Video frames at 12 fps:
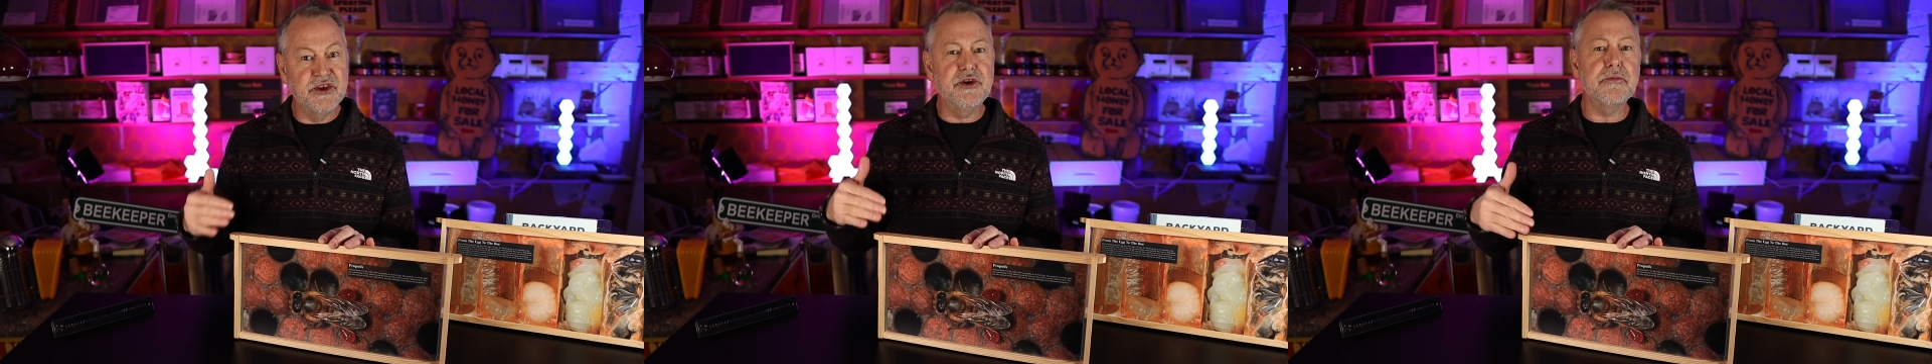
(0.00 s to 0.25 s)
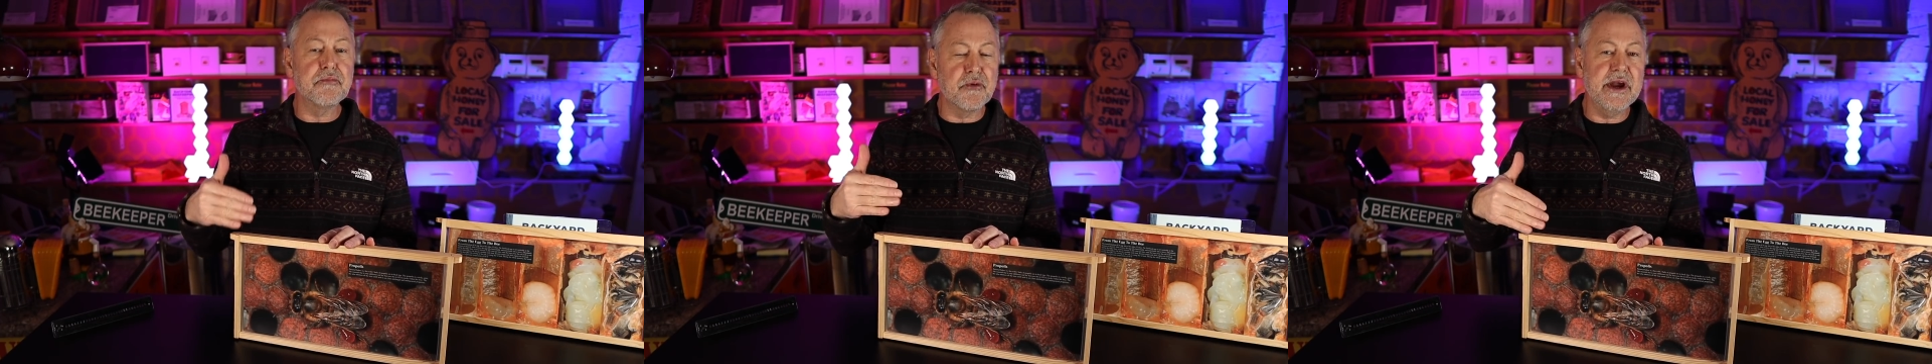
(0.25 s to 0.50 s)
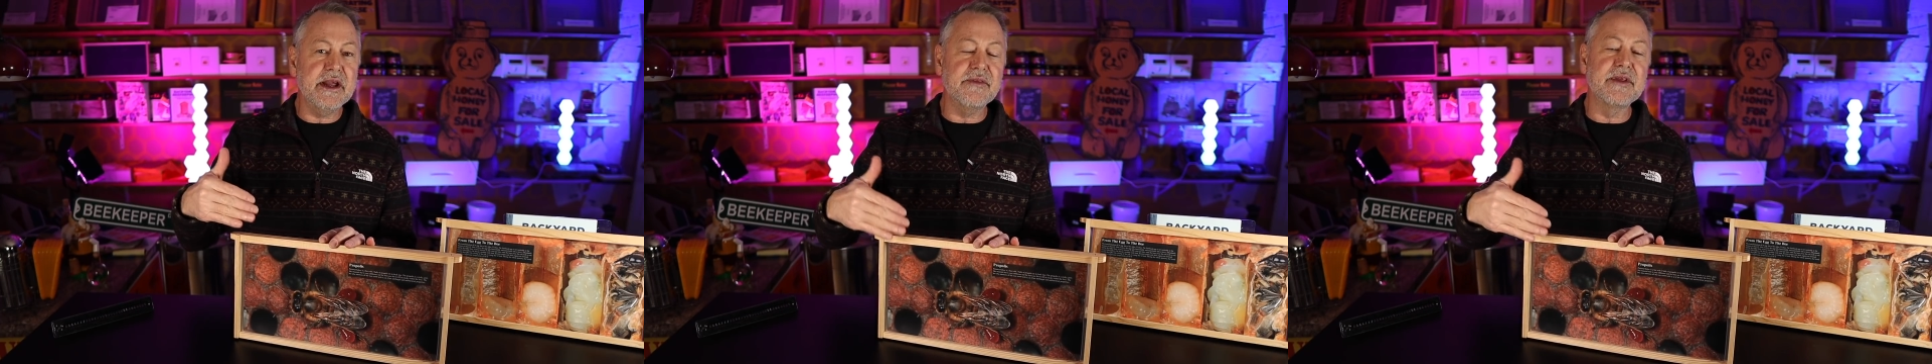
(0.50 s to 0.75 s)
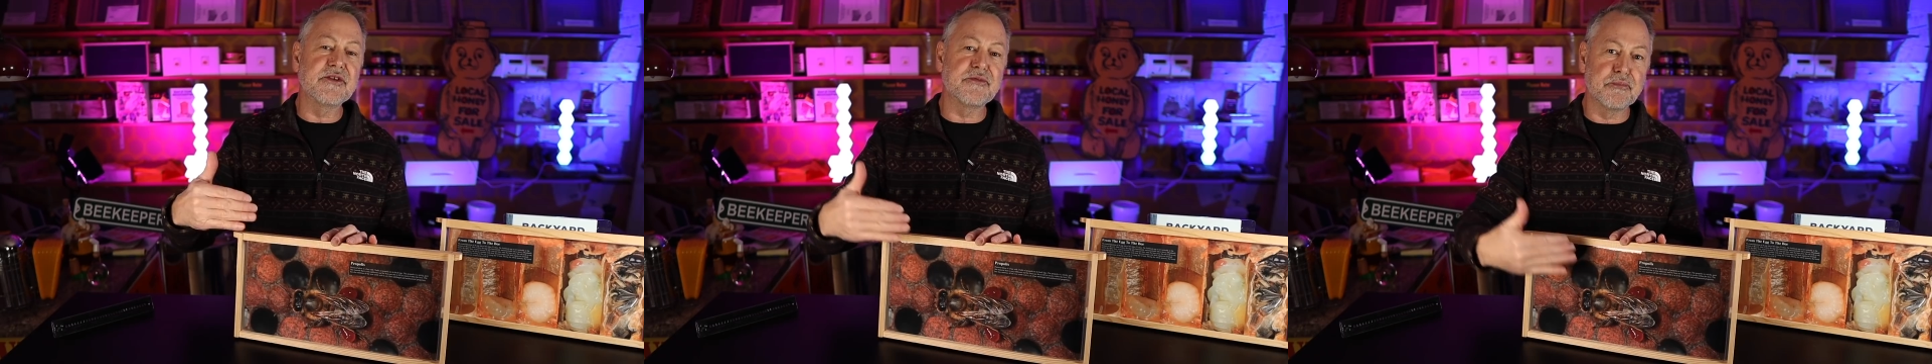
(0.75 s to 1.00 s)
you break
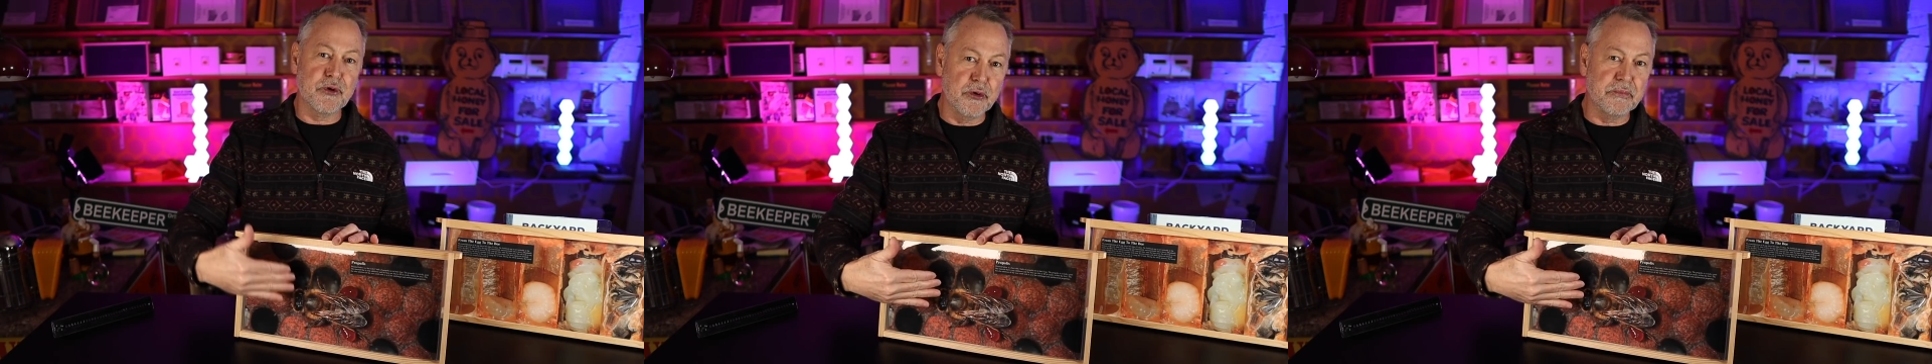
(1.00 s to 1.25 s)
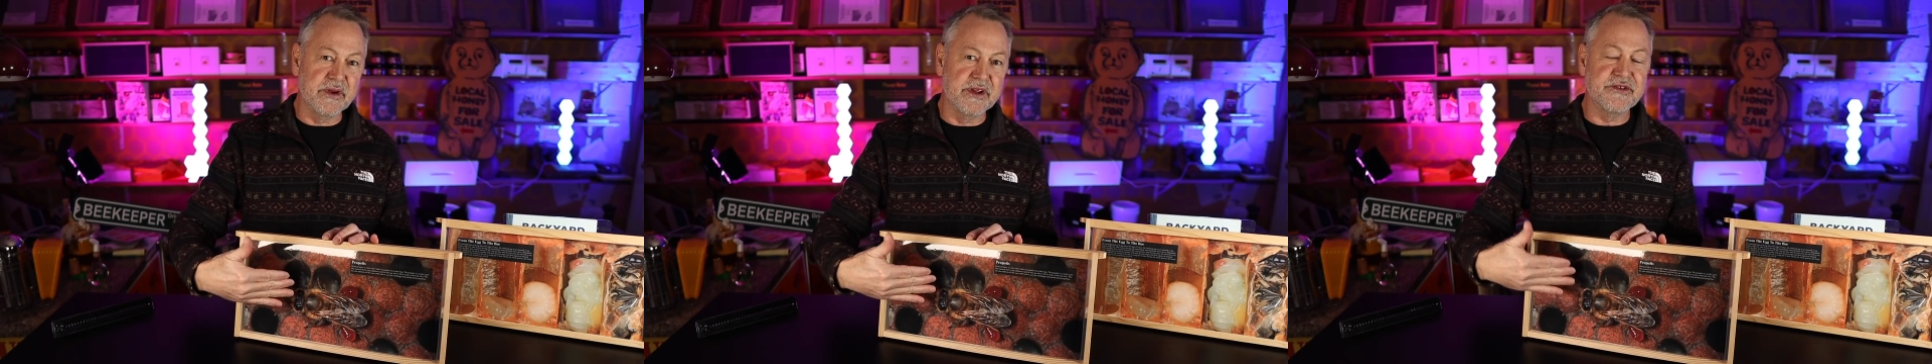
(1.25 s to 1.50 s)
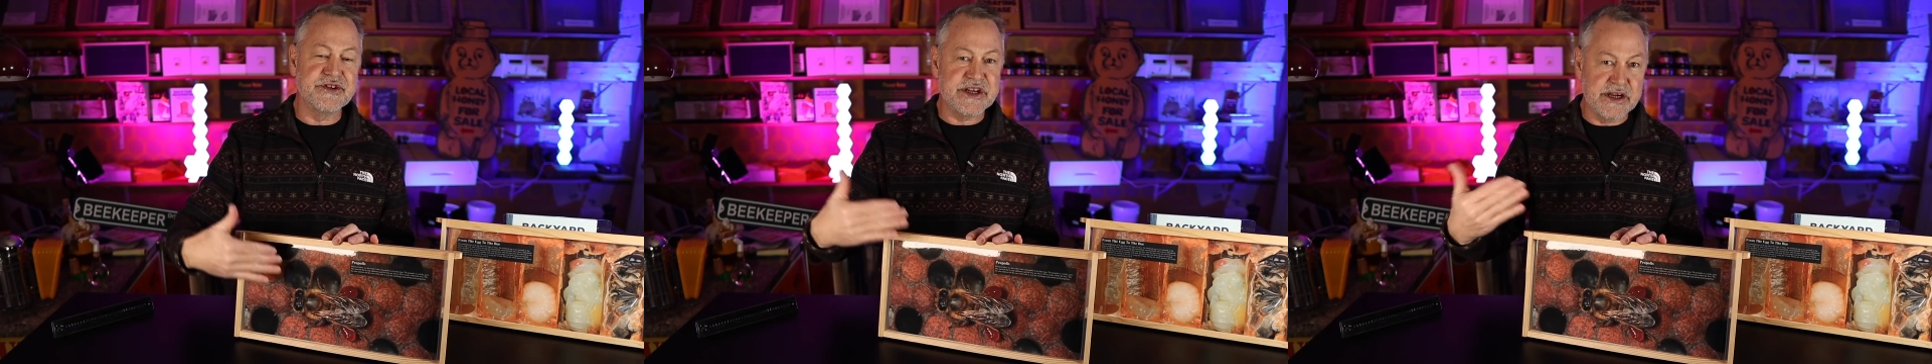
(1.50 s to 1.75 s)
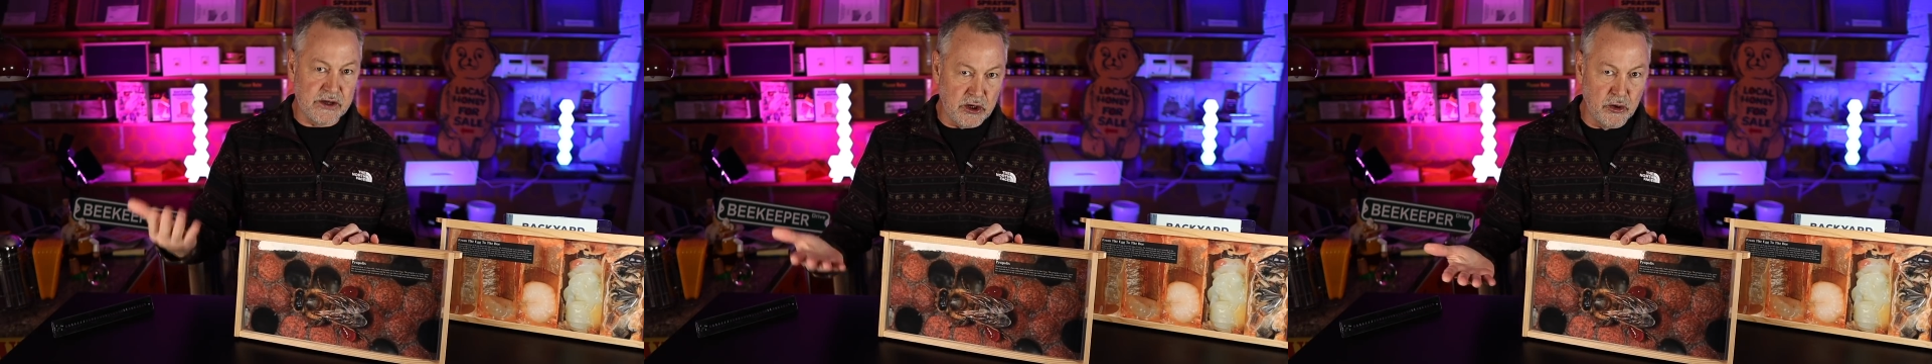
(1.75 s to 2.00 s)
this propolis
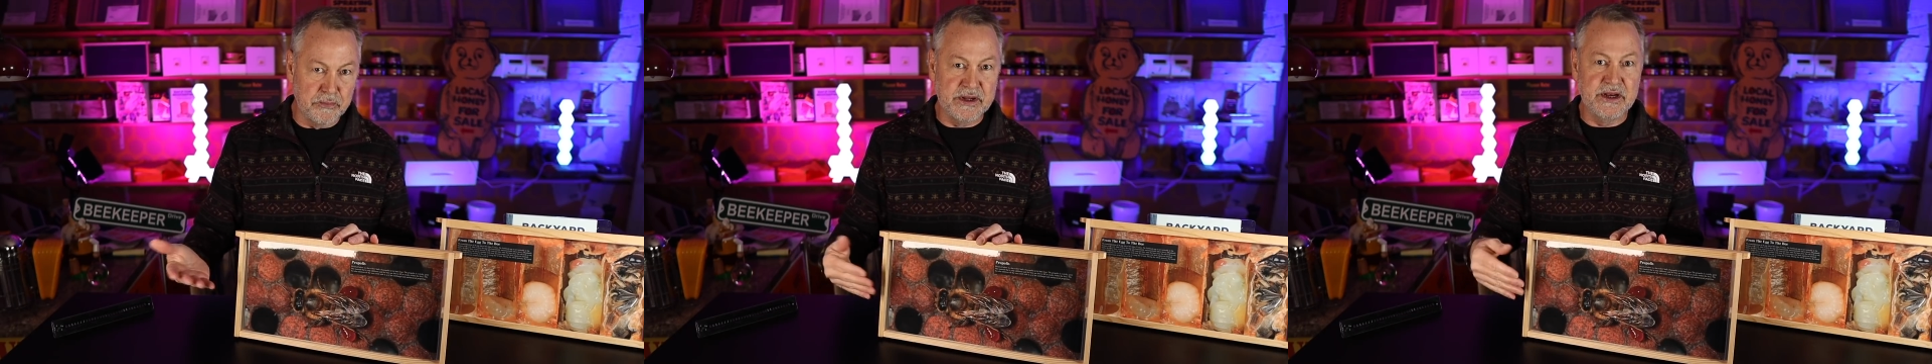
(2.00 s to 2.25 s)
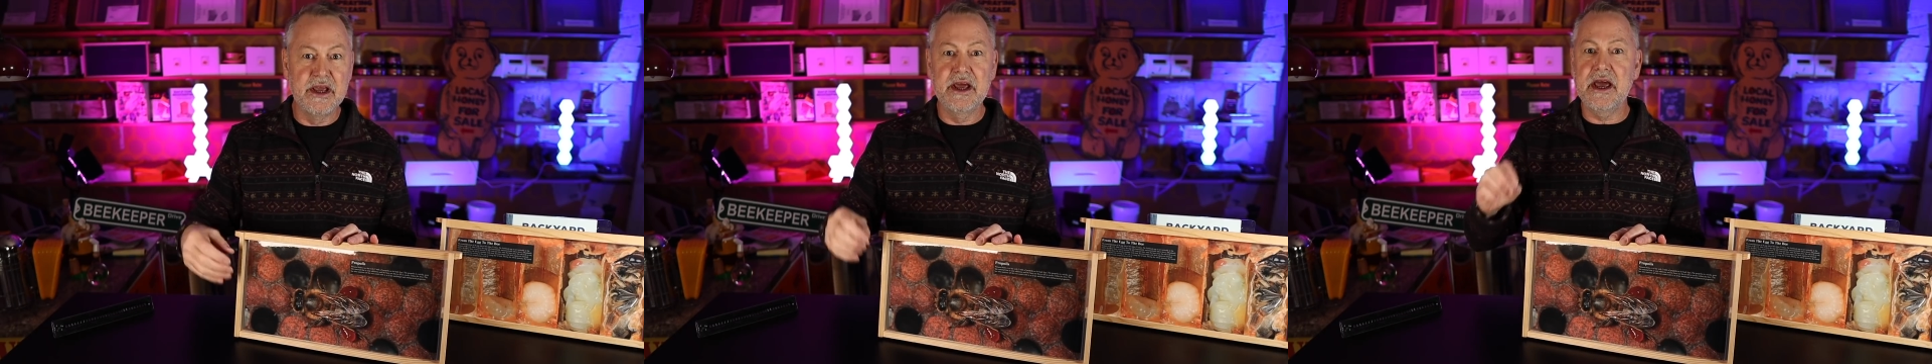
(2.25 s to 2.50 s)
gel open